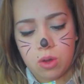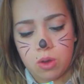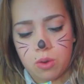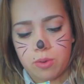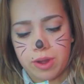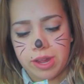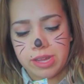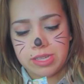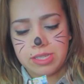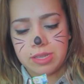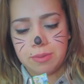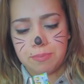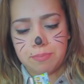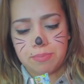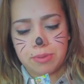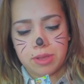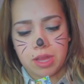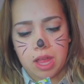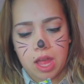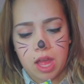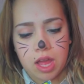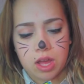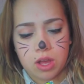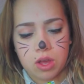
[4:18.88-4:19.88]
Why is it
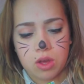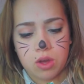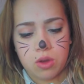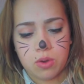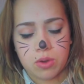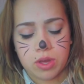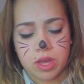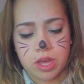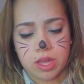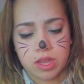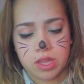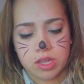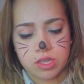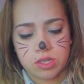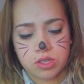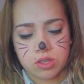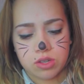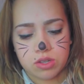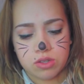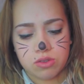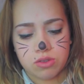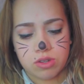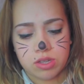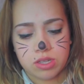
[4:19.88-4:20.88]
black? Okay, this
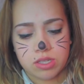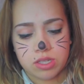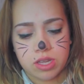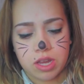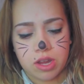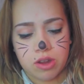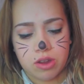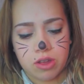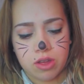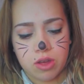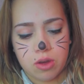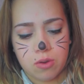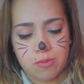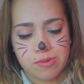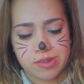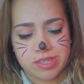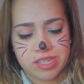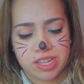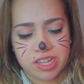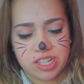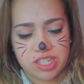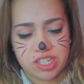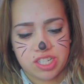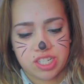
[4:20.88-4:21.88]
looks really scary. Oh,
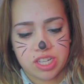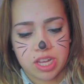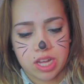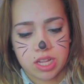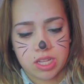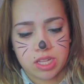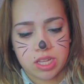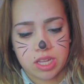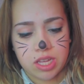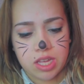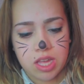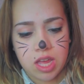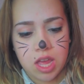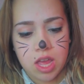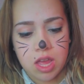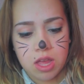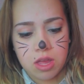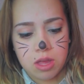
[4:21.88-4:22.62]
it's like jelly.